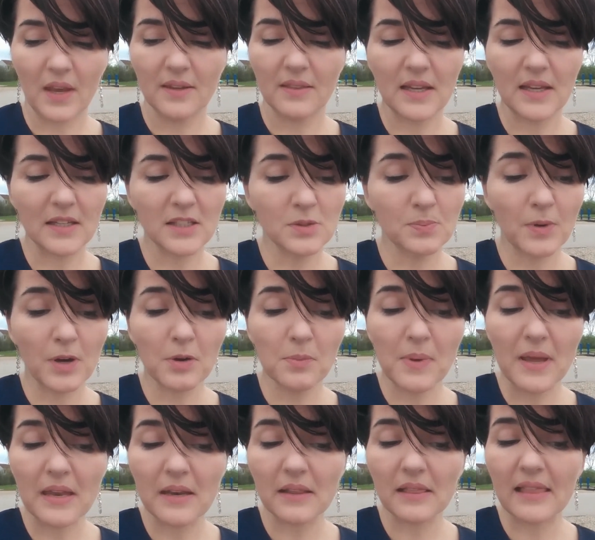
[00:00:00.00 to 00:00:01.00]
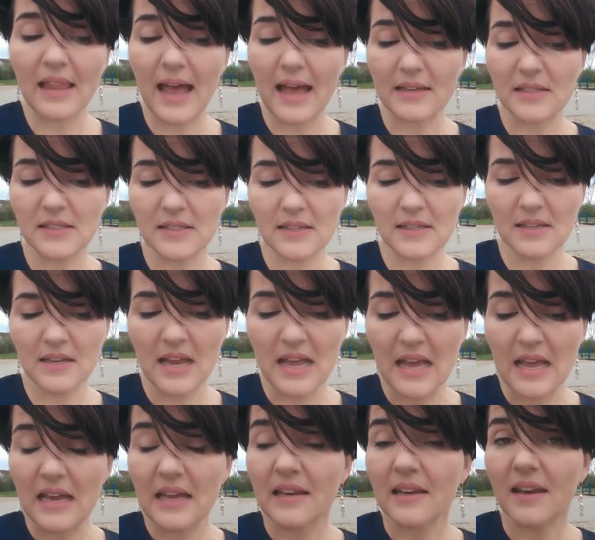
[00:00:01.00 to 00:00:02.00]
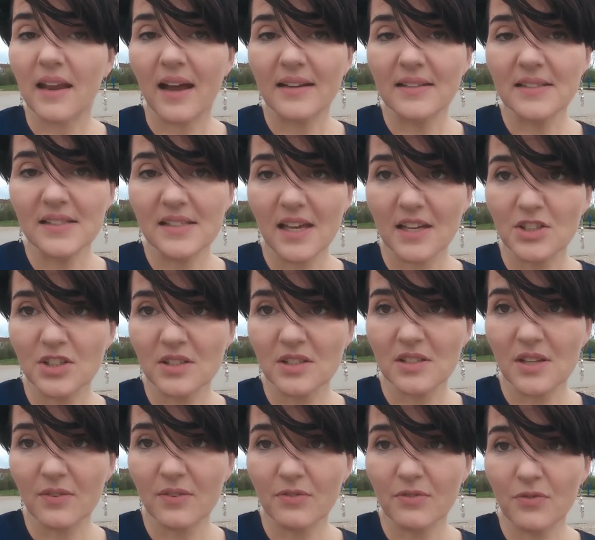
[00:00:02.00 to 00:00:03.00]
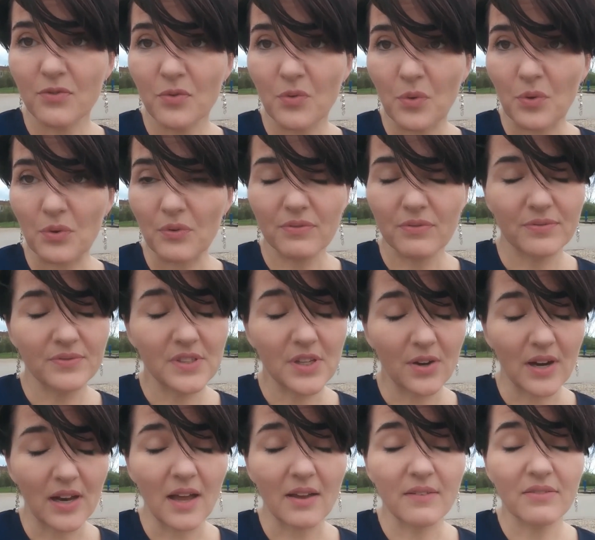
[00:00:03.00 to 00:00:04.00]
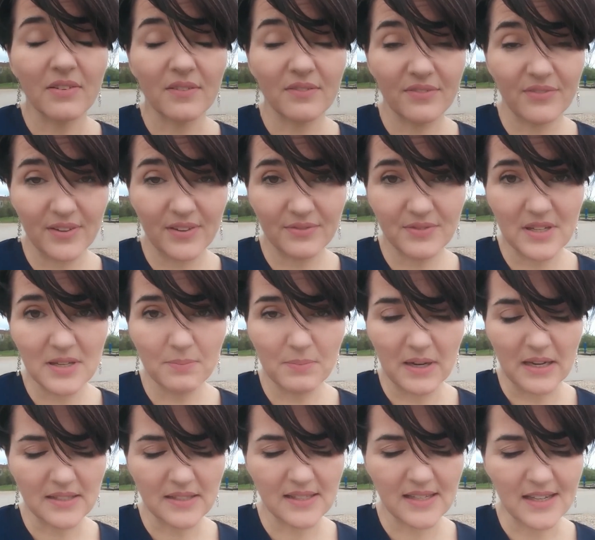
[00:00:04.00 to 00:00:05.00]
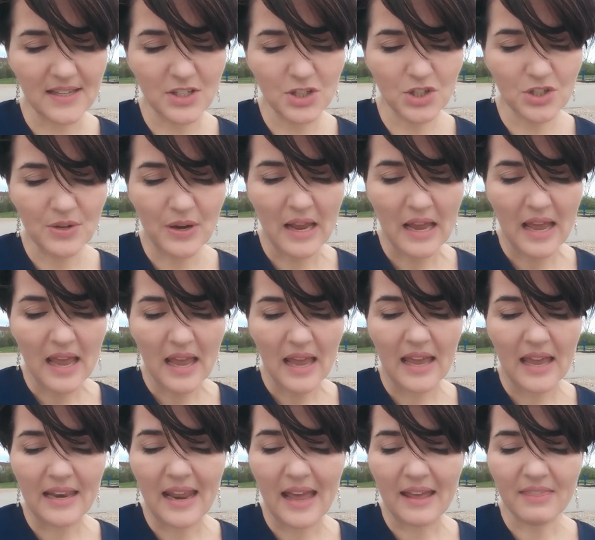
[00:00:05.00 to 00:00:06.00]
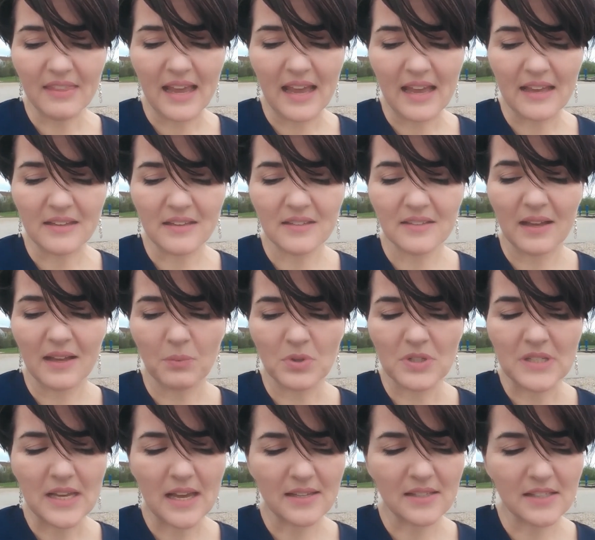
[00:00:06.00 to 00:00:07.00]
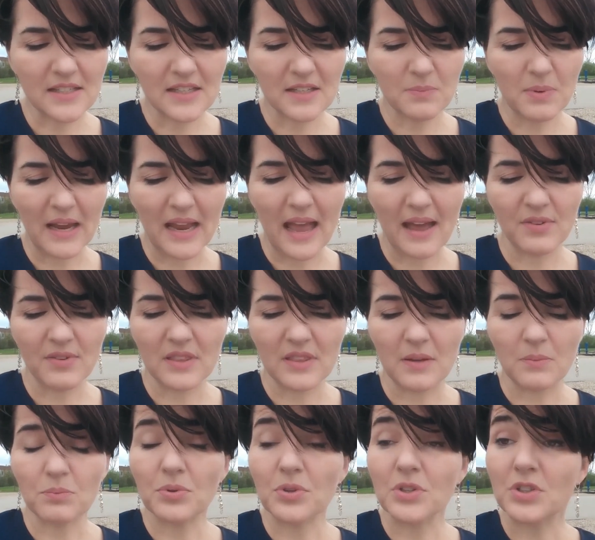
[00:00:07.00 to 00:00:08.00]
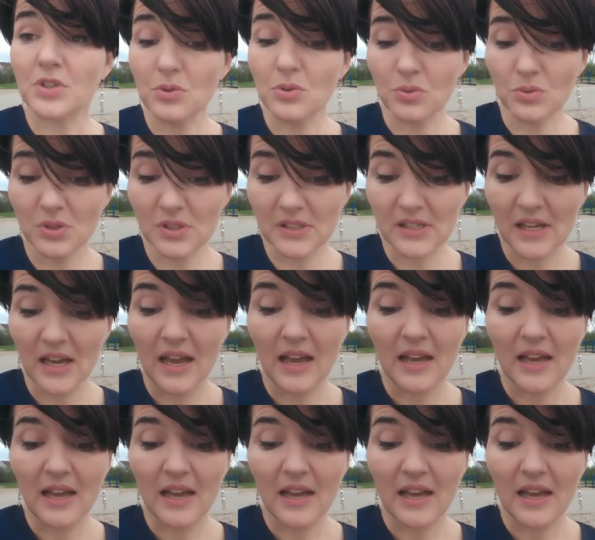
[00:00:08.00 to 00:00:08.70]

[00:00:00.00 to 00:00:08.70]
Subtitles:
The experiment lasted 9 sessions of 50 minutes each, and at the end they were tested by having them produce,